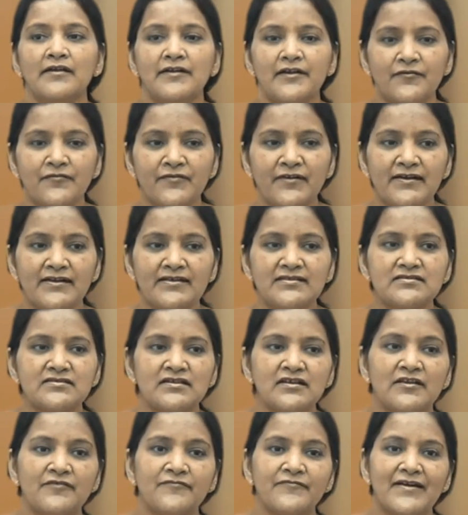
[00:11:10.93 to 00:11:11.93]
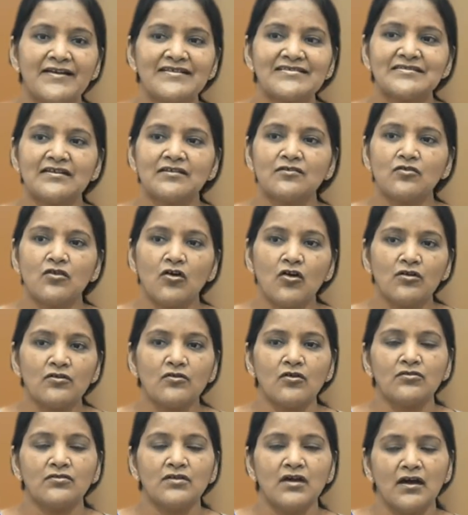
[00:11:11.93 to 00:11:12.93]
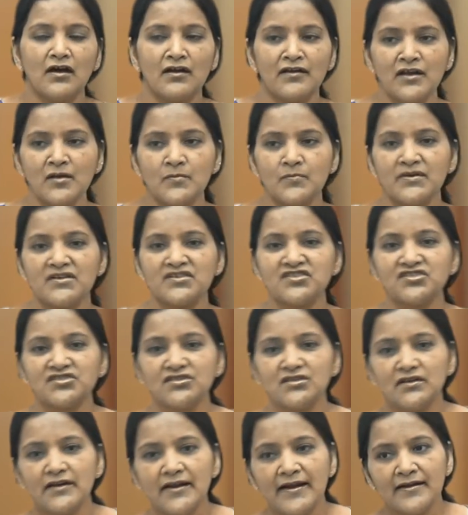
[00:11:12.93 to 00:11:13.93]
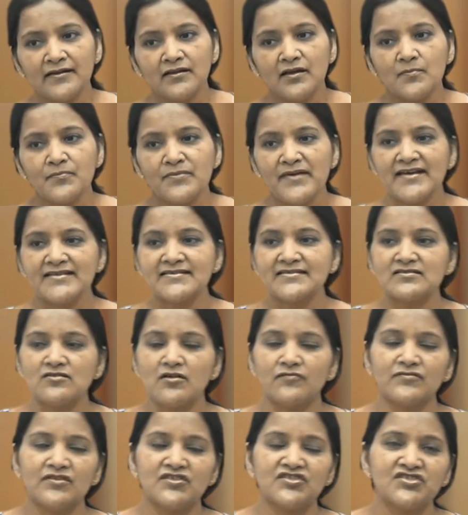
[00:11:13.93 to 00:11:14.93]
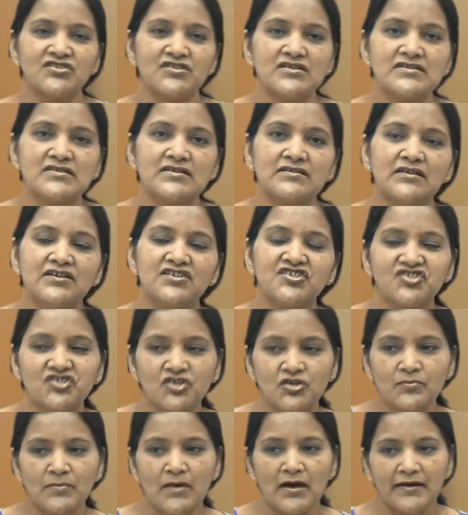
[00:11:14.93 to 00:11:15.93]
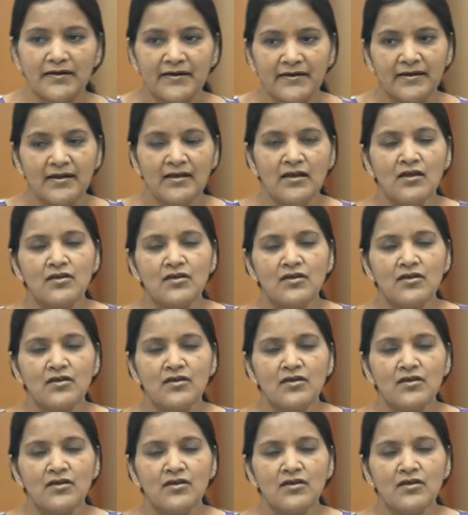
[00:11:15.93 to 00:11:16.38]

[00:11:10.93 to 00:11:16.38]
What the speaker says: dividend decision affects a lot on the earning per share and the prices of the shares in the share market.